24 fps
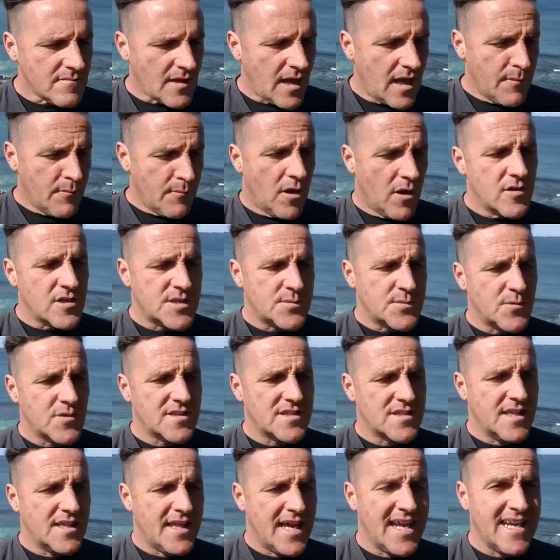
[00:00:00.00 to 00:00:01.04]
And my response
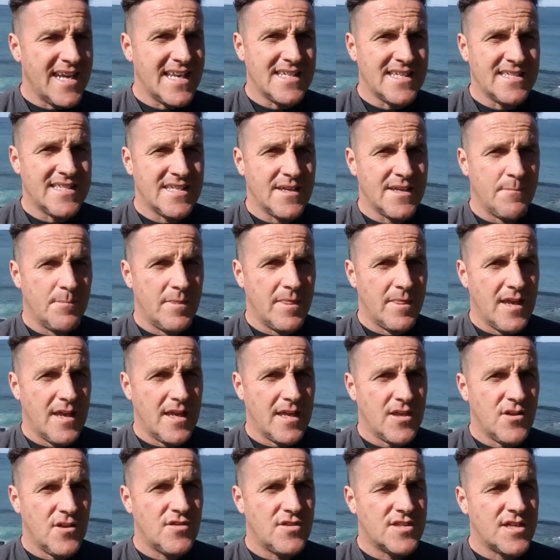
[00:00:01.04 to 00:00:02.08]
to that is,
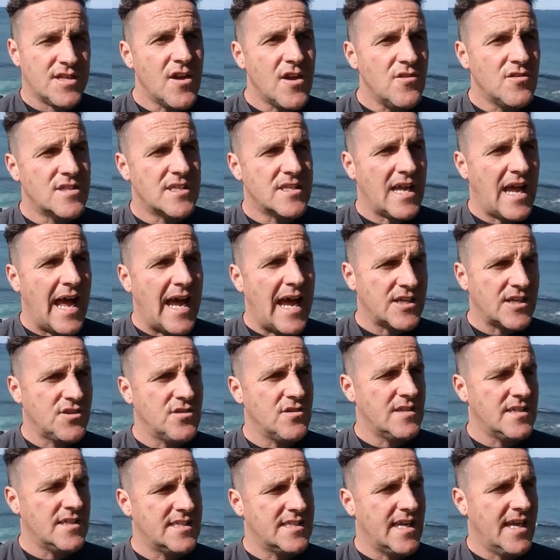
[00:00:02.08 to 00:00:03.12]
you don't
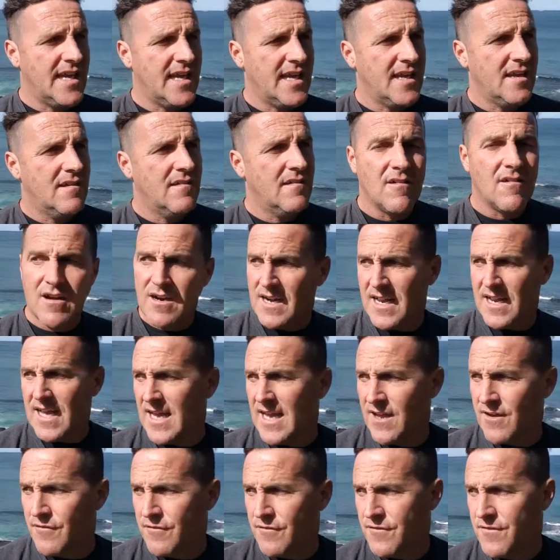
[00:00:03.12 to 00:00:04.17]
actually say, I'm going to
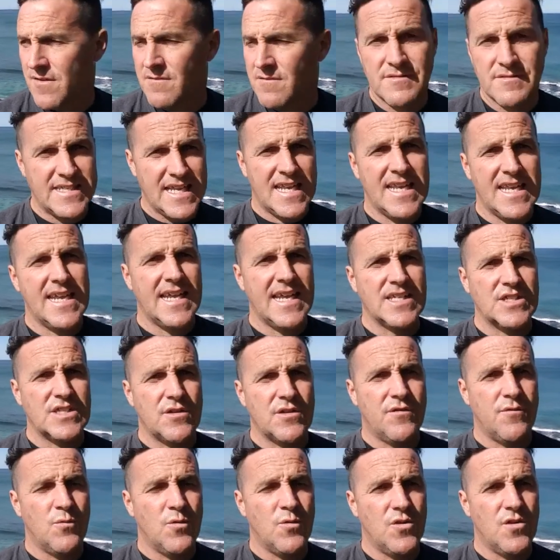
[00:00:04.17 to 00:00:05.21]
have 10 days
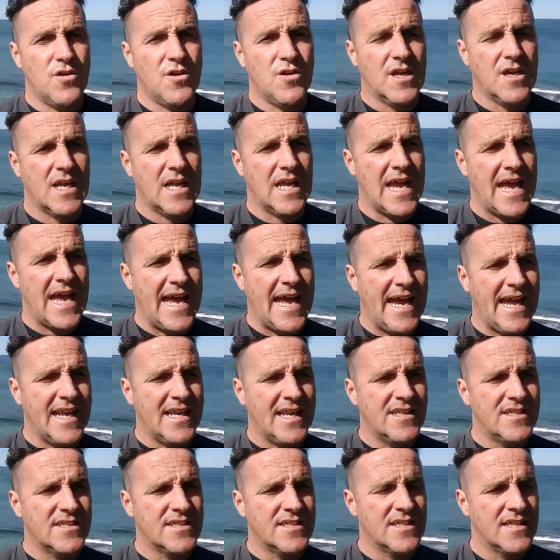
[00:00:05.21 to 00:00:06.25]
off work
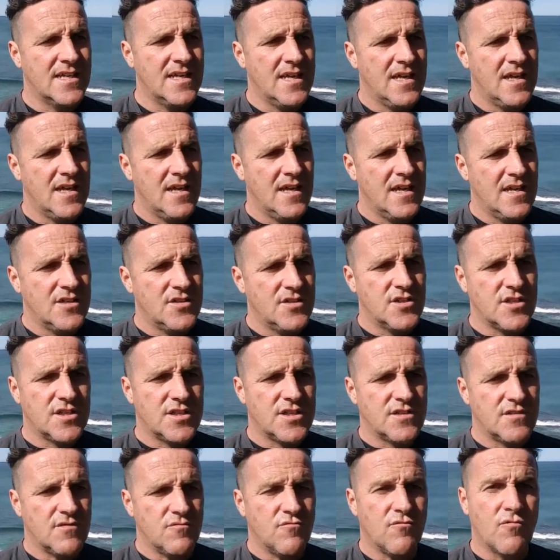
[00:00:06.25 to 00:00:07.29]
and
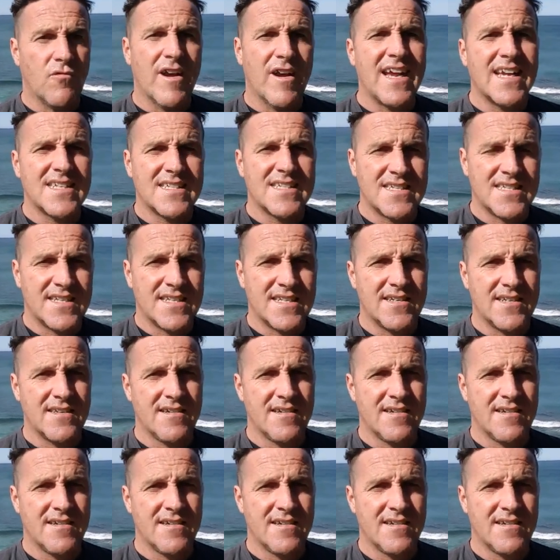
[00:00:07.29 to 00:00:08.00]
just rest.